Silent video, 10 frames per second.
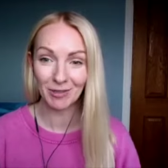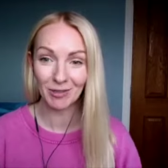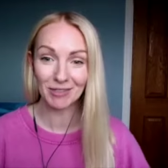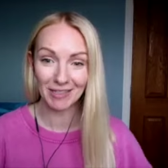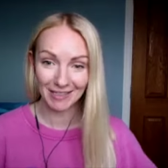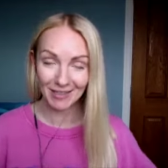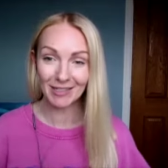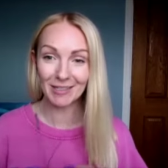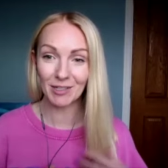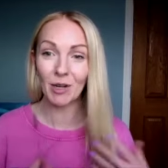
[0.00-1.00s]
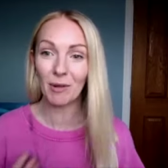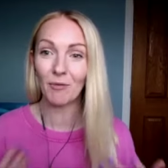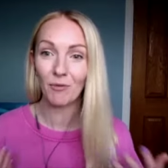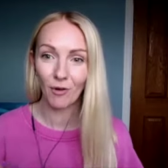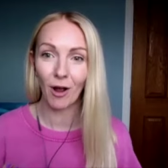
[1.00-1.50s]
who's it's coming
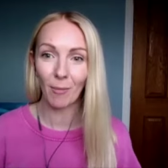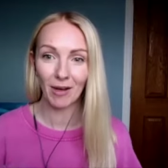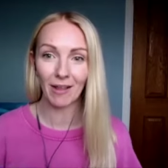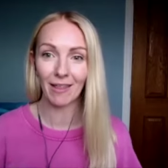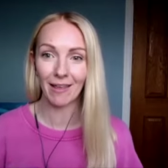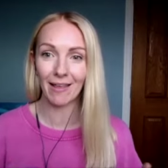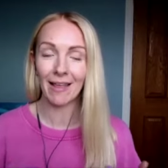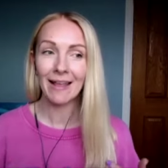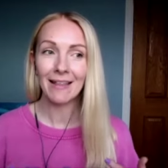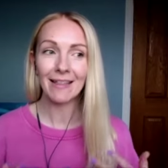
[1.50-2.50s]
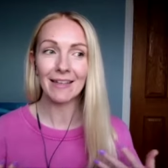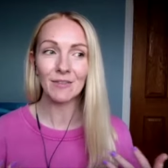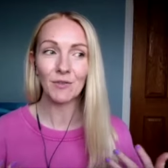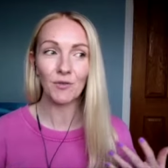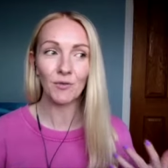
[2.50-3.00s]
from. And I think
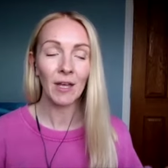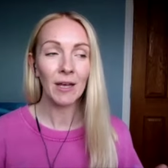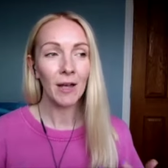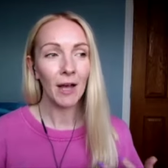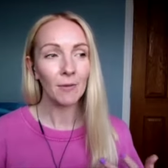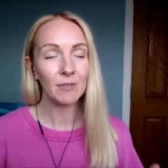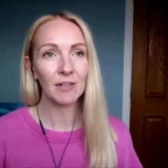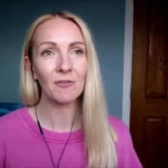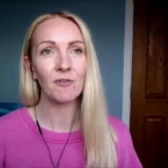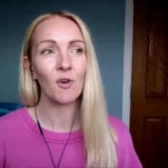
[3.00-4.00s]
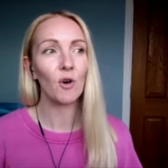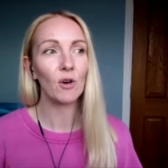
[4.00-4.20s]
that's, I don't want to say forced,